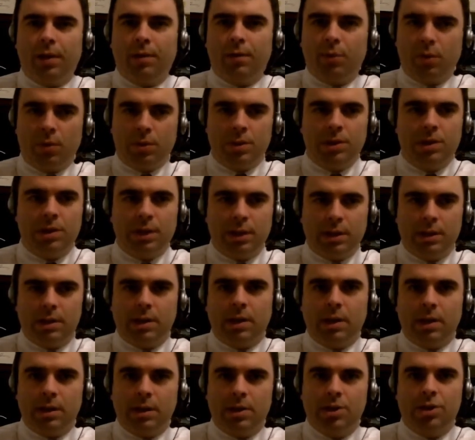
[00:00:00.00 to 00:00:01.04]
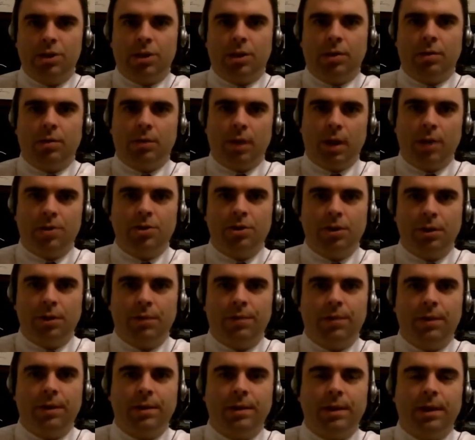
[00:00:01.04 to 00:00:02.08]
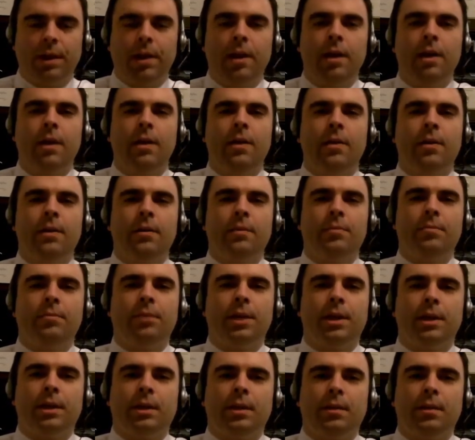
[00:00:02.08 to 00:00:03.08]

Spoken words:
Of course, that's a condition, naturally friendly. But